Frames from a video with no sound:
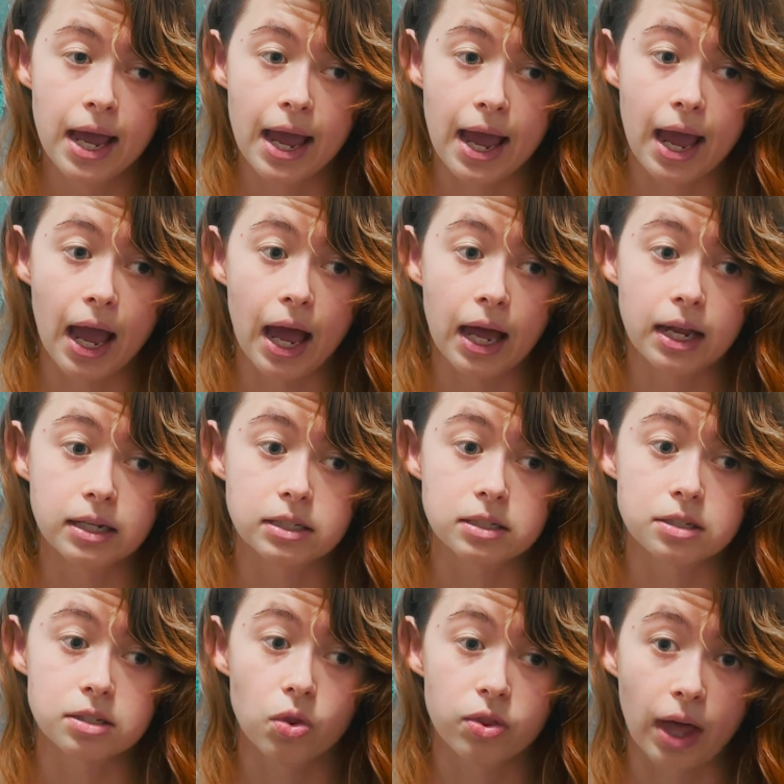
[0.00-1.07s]
And
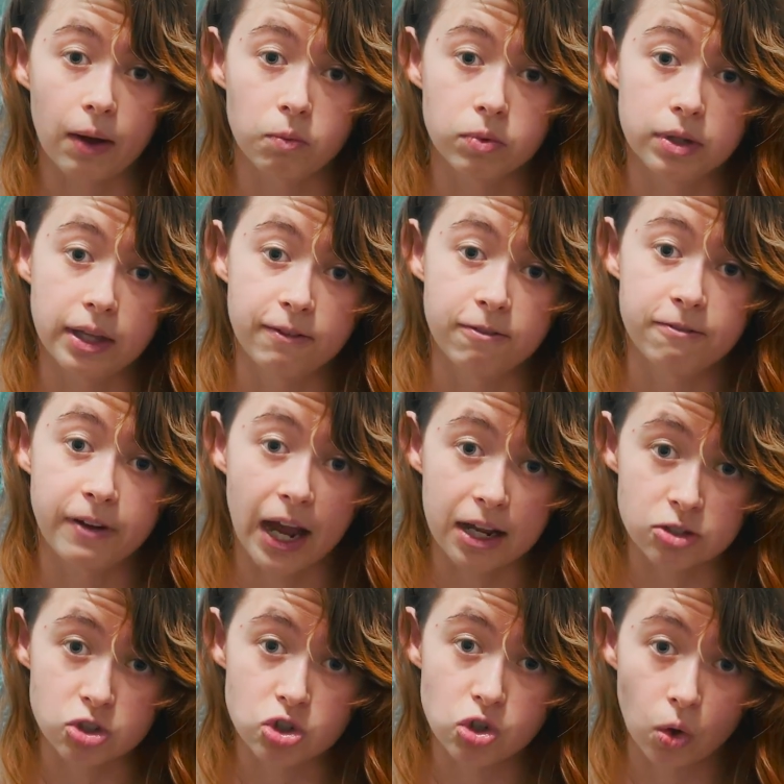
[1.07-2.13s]
that really
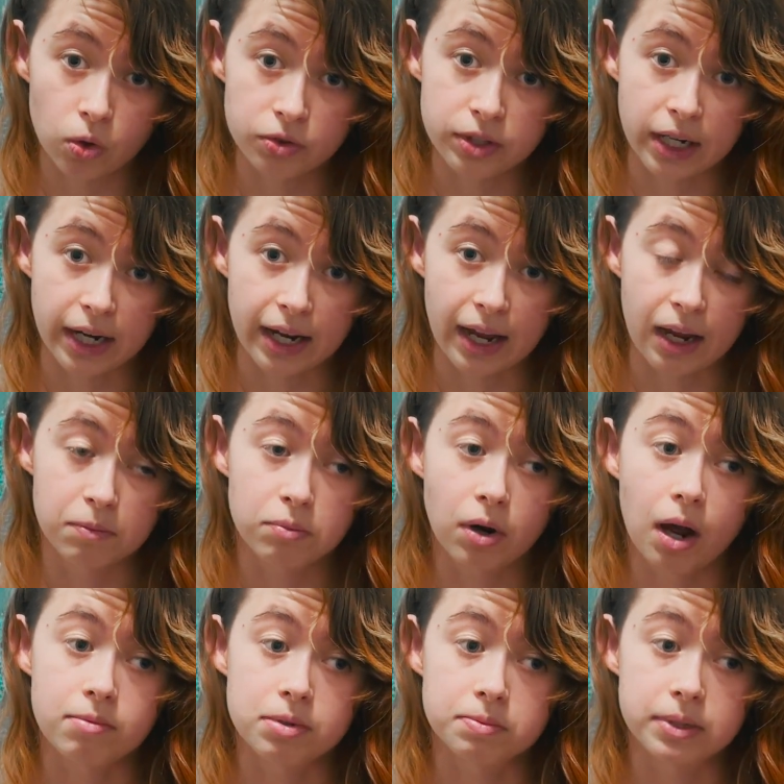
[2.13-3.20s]
fast jolt that I had
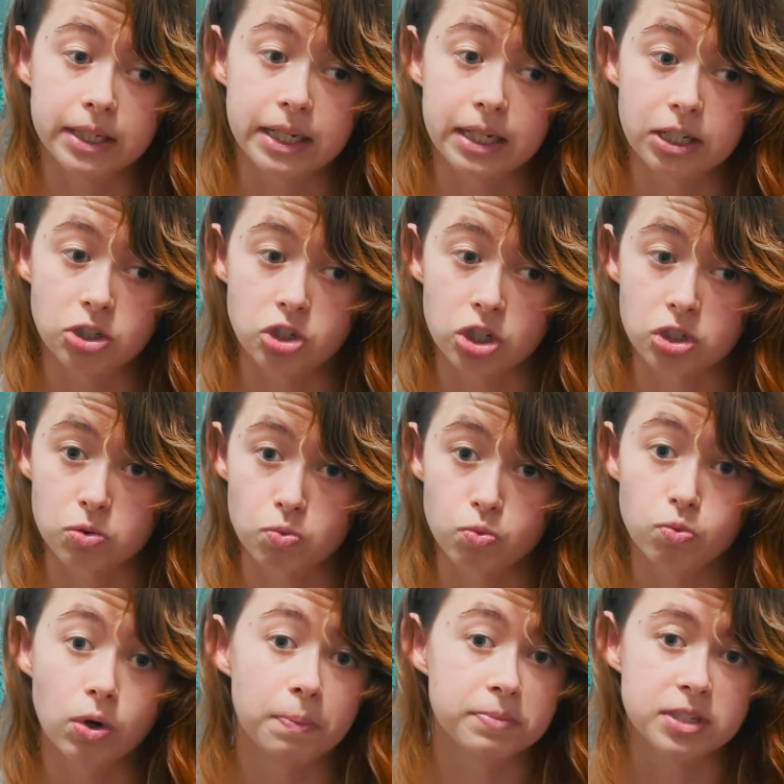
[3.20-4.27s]
probably just
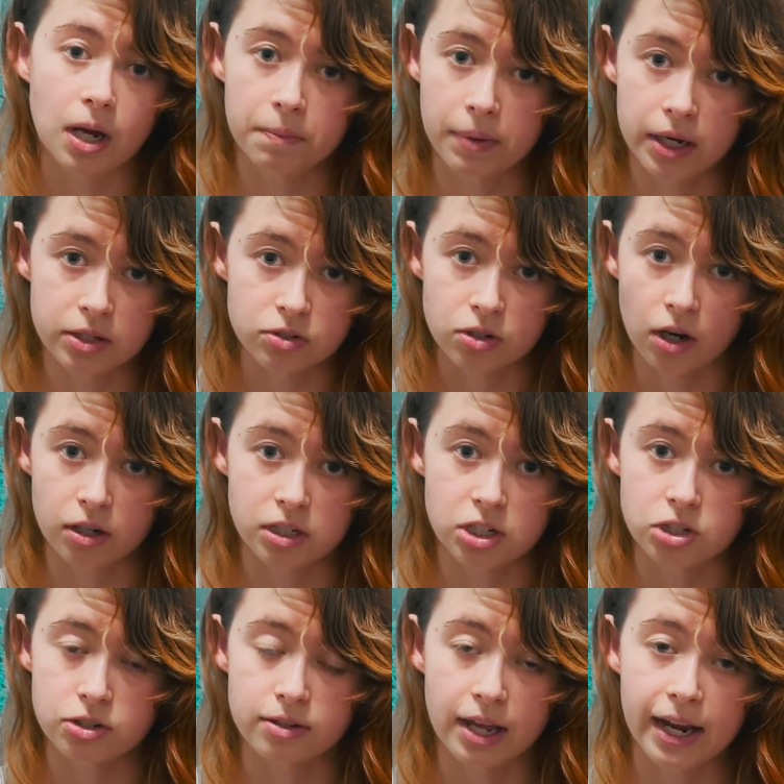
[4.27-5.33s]
ripped up any scar
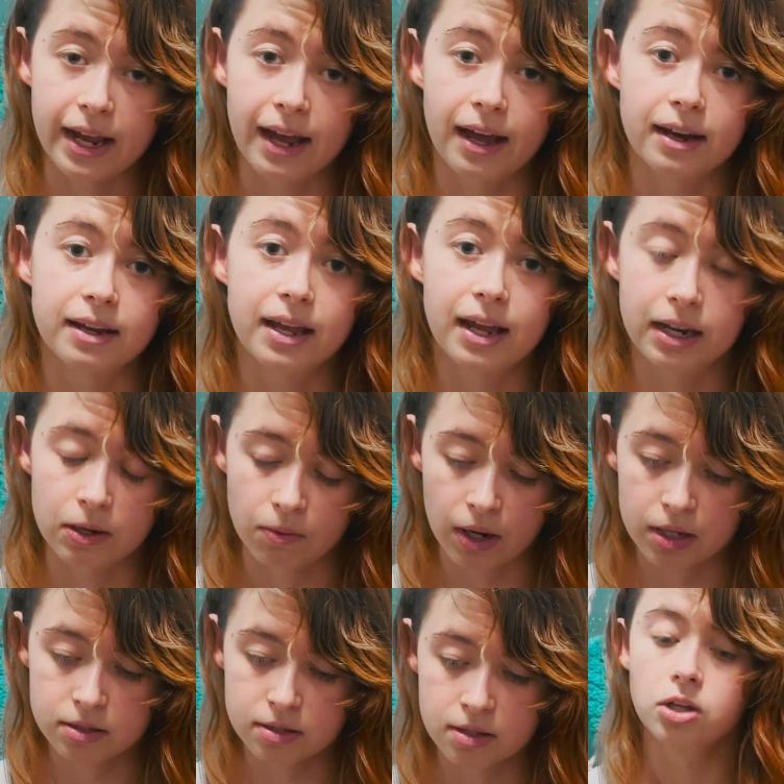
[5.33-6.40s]
tissue that I had
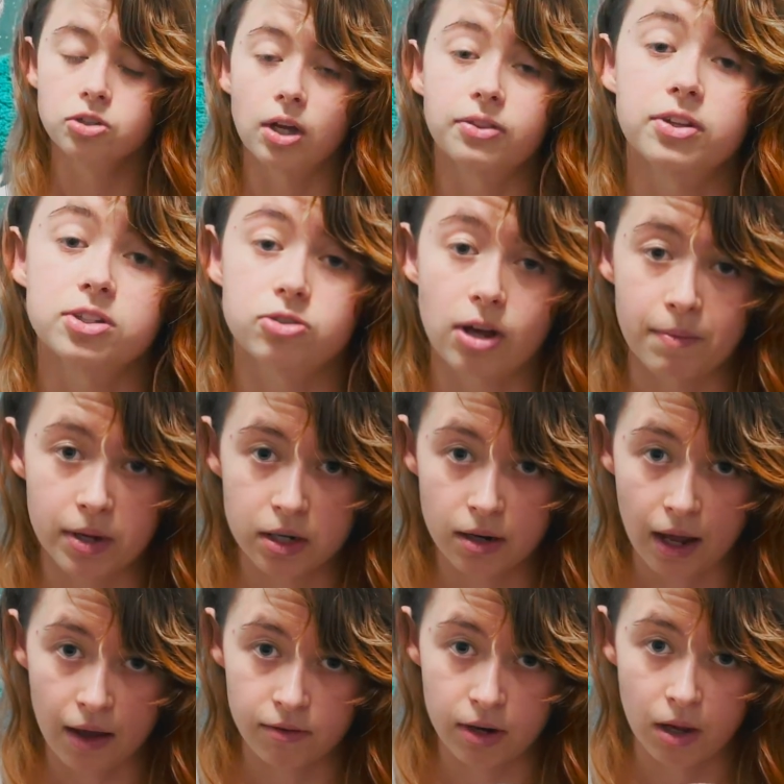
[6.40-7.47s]
anyways. So at this time I did
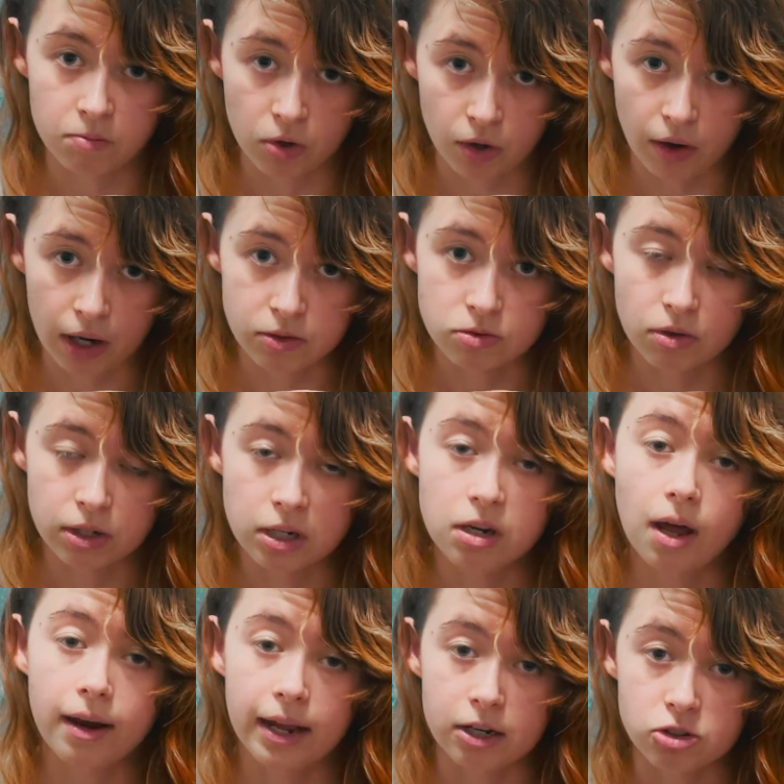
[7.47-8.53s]
not have an MRI, so I did
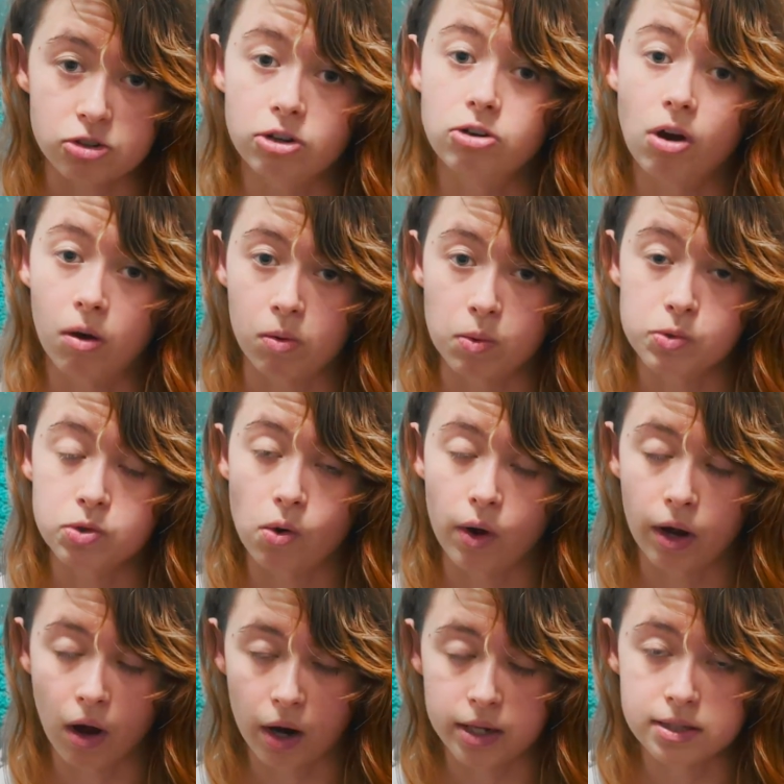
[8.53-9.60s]
not actually know what was going
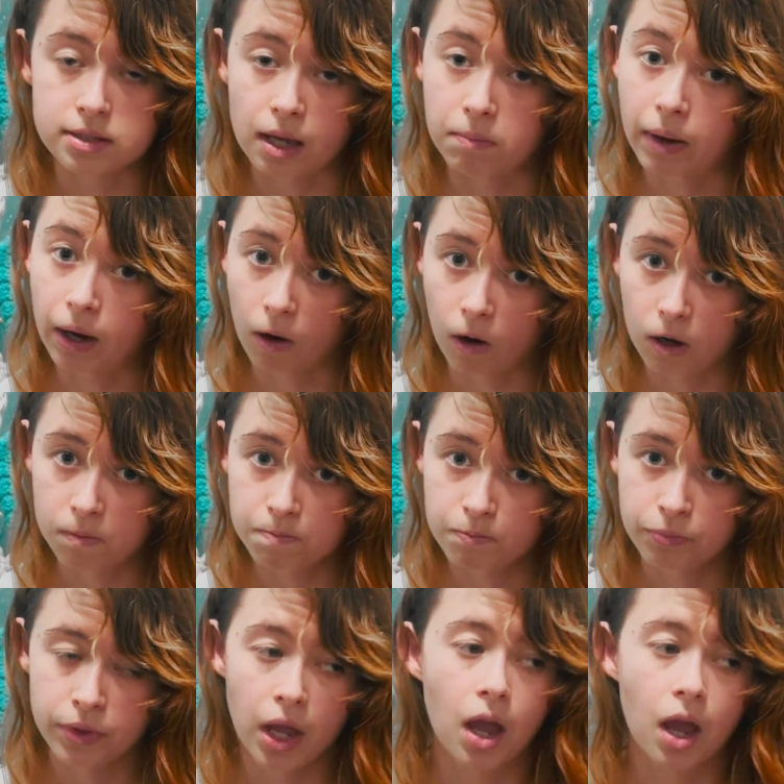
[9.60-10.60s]
on inside my arm.